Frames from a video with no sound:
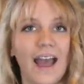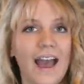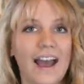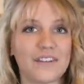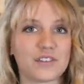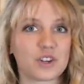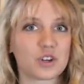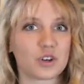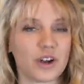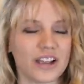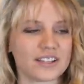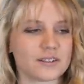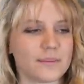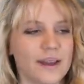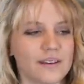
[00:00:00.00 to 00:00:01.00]
had the
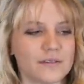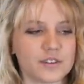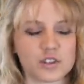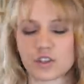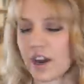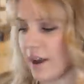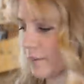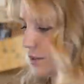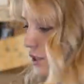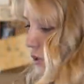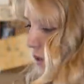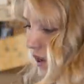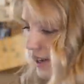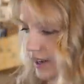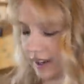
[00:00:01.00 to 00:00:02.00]
correct amount of stripe
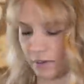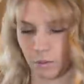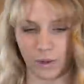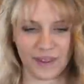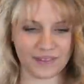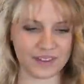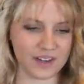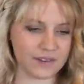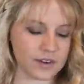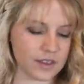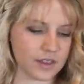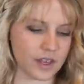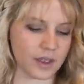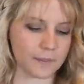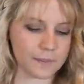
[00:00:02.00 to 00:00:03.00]
to it and width and
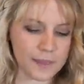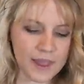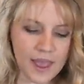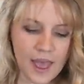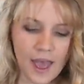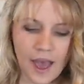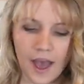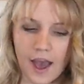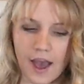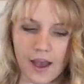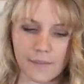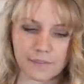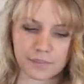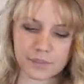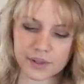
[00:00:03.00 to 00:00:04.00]
everything.
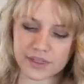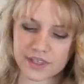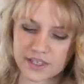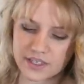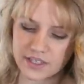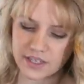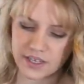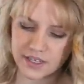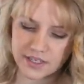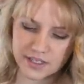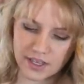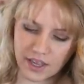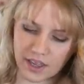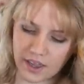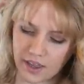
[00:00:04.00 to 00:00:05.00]
But this is
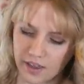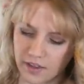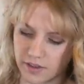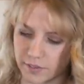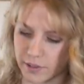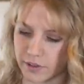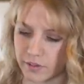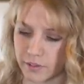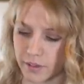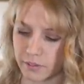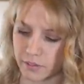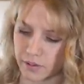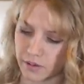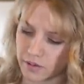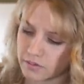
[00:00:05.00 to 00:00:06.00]
a, let me
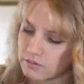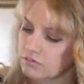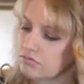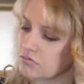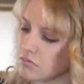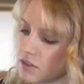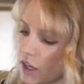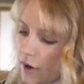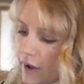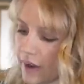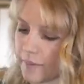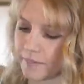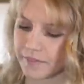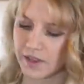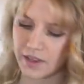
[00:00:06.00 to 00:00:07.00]
remember,
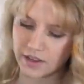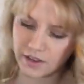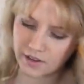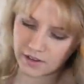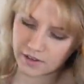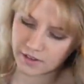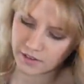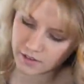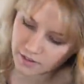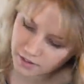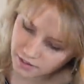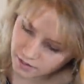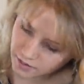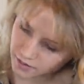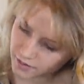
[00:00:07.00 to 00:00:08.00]
okay.
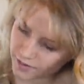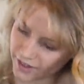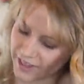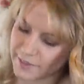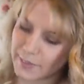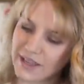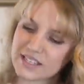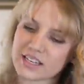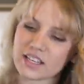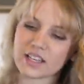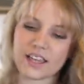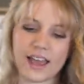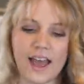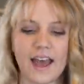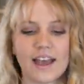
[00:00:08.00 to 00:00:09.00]
It
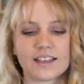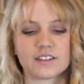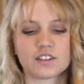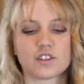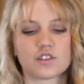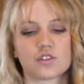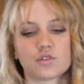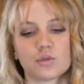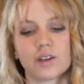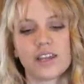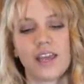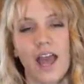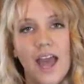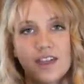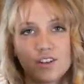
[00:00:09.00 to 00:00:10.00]
basically has
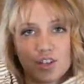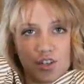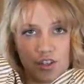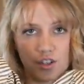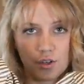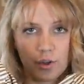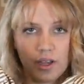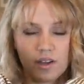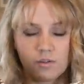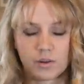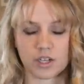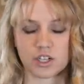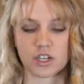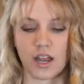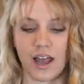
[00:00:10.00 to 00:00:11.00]
3 edges to it,
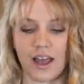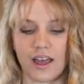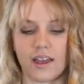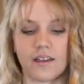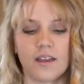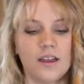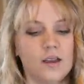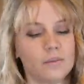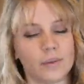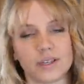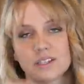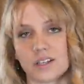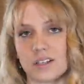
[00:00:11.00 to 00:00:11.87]
which I, based